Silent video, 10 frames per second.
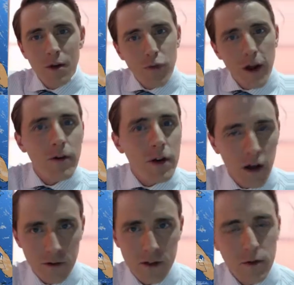brighter
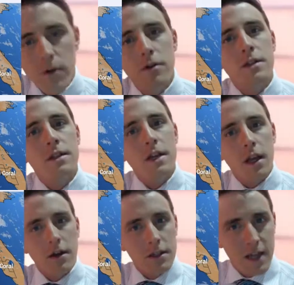colors like what we were
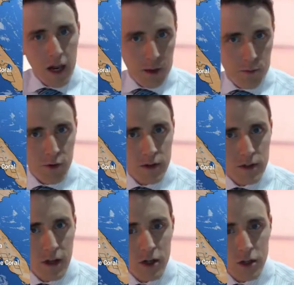seeing on the satellite
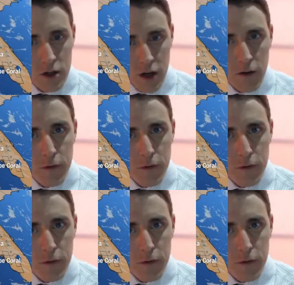presentation of the